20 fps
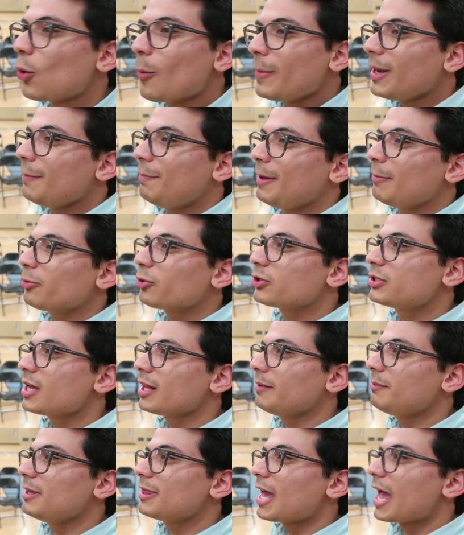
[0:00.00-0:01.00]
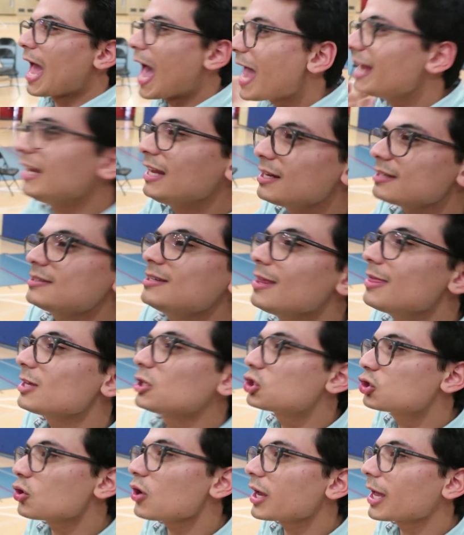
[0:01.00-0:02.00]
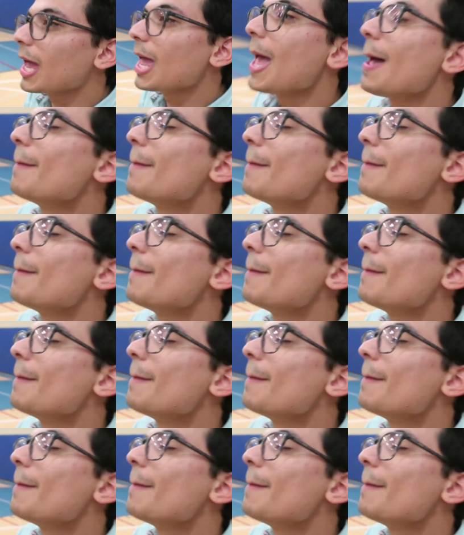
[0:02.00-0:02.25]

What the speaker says: so many people are telling me that. I need to see this trick,